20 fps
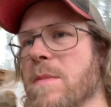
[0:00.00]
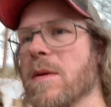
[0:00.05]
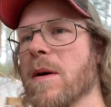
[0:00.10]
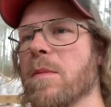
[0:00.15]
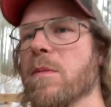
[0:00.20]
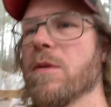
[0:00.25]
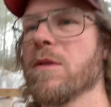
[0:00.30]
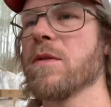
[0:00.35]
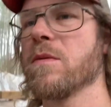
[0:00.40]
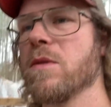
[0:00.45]

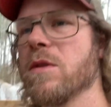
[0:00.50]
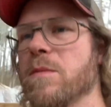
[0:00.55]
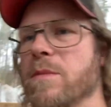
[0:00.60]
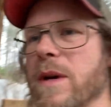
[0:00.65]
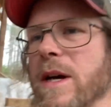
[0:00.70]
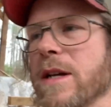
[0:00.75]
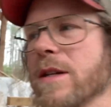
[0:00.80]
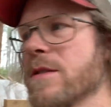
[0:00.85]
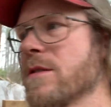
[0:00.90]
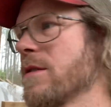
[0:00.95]
up with the
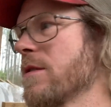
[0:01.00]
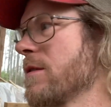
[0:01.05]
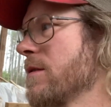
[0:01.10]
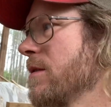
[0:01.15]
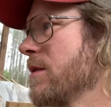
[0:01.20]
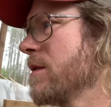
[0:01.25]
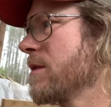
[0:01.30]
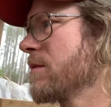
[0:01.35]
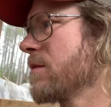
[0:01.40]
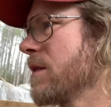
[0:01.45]
Woodmaster,
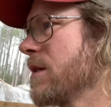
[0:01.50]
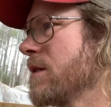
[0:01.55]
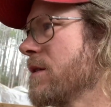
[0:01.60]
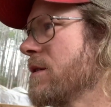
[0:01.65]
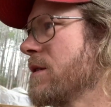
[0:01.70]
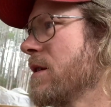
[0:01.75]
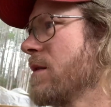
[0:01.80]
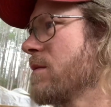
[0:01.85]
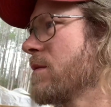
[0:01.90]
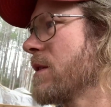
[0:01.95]
is what it
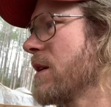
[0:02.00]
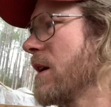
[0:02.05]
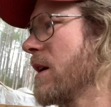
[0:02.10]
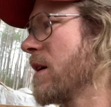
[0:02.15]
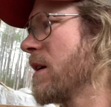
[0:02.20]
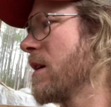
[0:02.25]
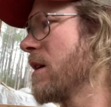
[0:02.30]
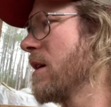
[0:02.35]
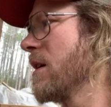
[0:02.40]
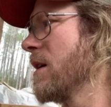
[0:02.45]
seems like.
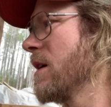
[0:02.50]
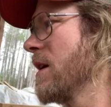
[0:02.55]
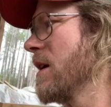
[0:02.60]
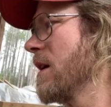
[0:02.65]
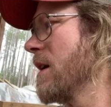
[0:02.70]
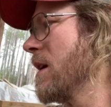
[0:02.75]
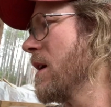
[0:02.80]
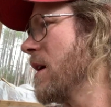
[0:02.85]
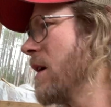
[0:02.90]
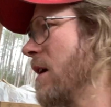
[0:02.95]

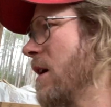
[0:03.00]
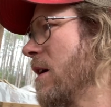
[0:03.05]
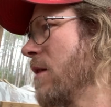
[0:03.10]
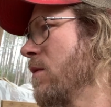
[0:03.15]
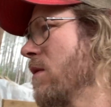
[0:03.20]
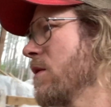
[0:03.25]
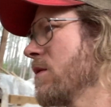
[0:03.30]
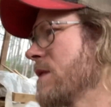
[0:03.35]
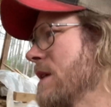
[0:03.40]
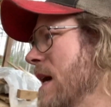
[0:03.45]
What
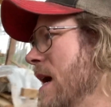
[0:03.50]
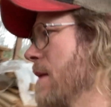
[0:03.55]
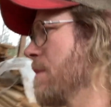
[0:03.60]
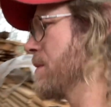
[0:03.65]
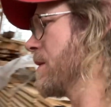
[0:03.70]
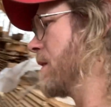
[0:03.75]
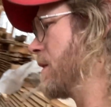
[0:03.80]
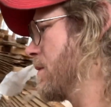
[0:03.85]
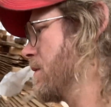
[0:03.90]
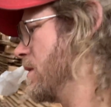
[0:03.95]
was
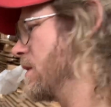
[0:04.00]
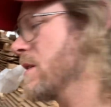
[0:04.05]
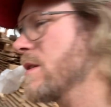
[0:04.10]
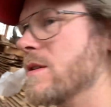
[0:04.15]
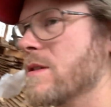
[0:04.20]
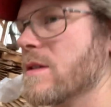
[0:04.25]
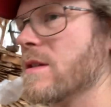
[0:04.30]
happening was